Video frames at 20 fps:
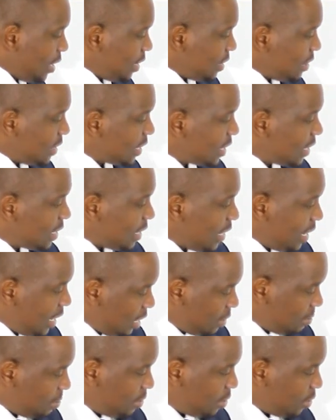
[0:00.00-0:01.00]
they can
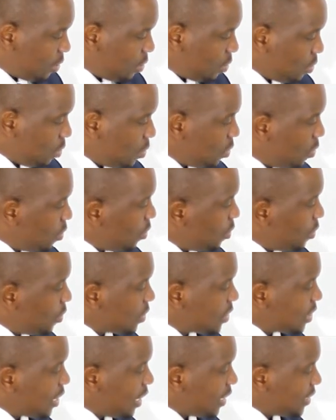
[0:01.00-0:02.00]
help you
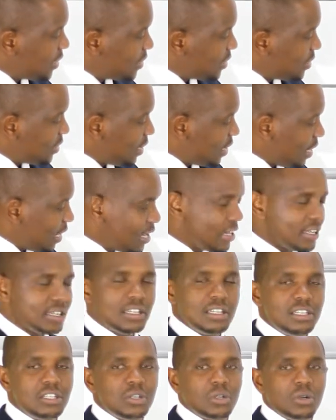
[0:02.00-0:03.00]
get
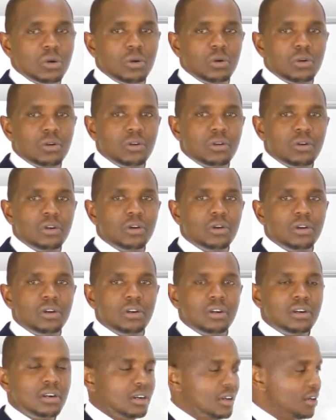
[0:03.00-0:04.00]
additional, or
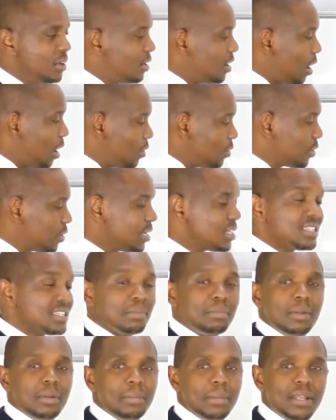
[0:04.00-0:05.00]
how you can
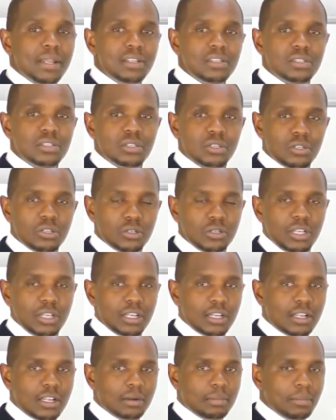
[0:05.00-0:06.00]
supplement your
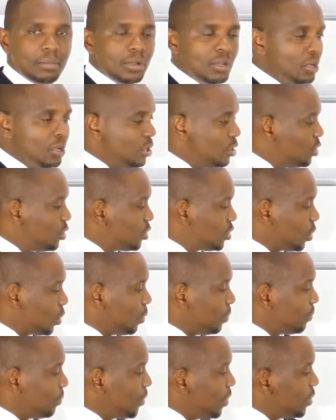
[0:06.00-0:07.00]
income.
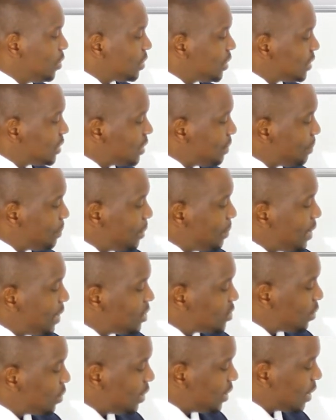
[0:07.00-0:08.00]
So you can
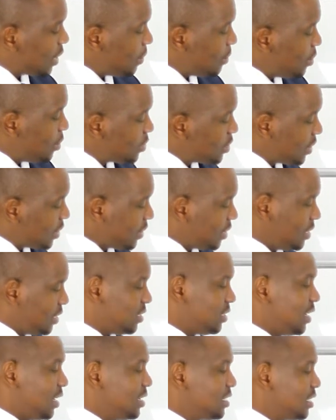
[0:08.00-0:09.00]
supplement your income using
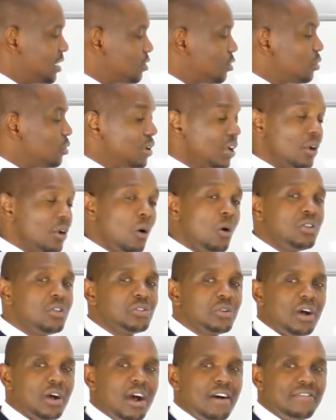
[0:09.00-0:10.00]
these assets, or you can
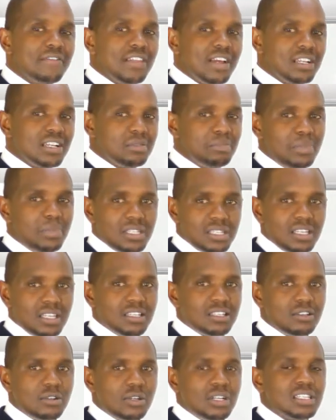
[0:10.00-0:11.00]
also have that
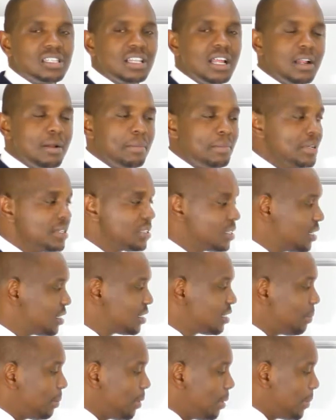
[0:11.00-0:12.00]
business. You can start a business,
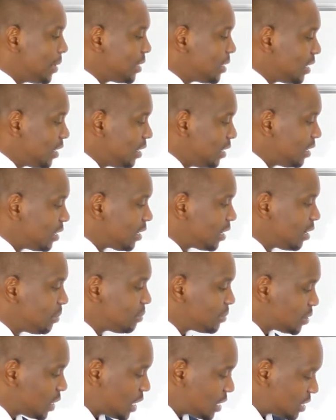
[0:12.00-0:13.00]
supplement the income
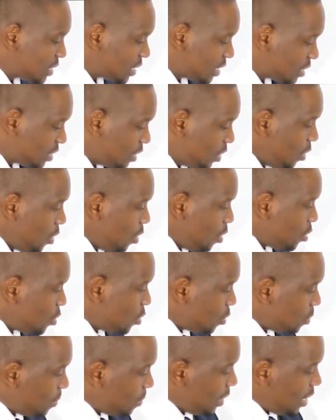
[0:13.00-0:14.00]
such that
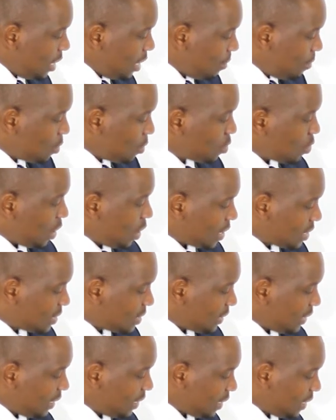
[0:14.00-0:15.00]
you'll be able to
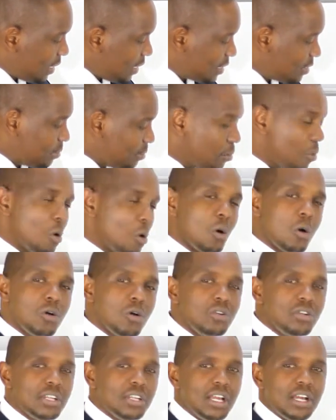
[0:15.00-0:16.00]
accelerate more
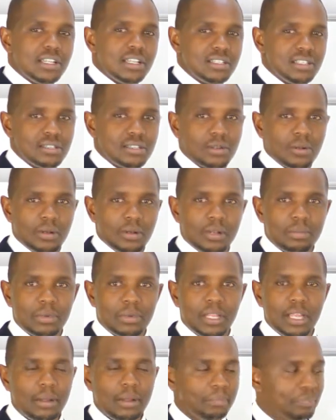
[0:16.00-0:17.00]
on the assets column.
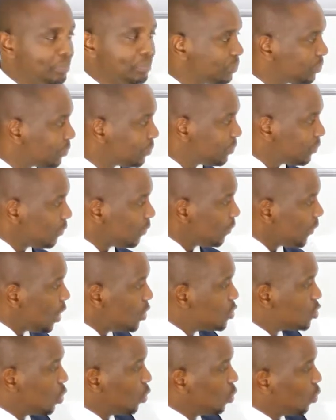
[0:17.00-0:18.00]
Okay.
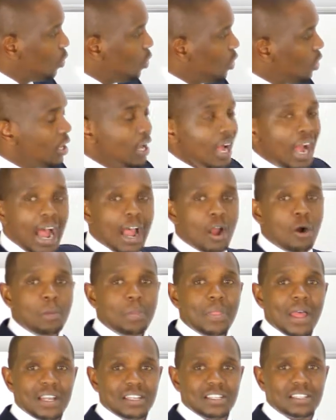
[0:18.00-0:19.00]
So I hope
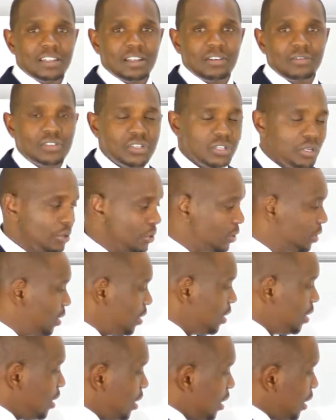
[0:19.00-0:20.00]
that serves you.
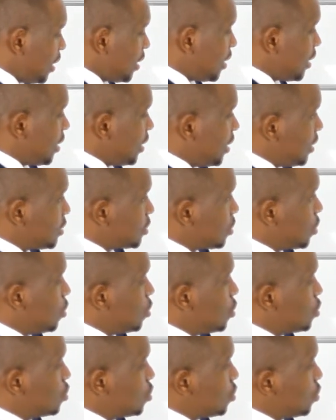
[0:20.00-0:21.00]
And let's
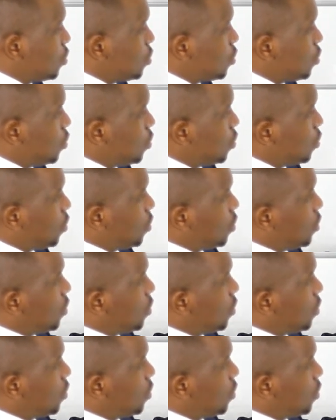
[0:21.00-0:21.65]
go to